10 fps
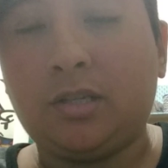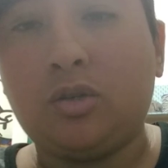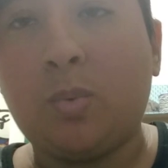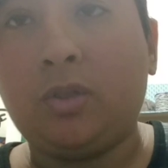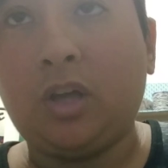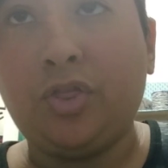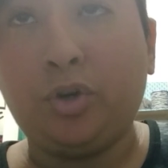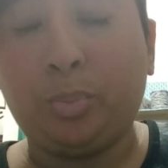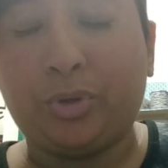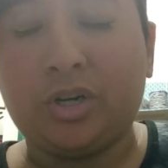to
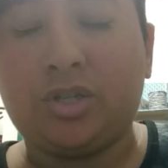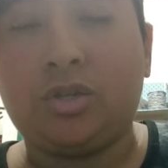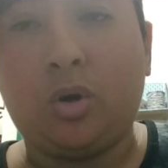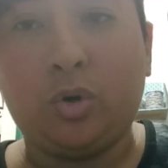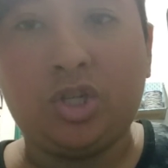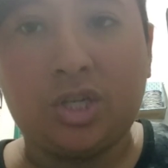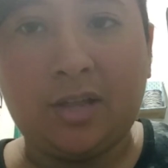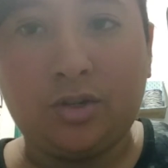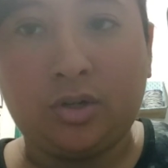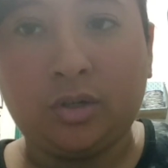another person or
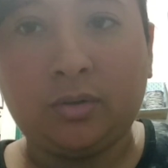gender.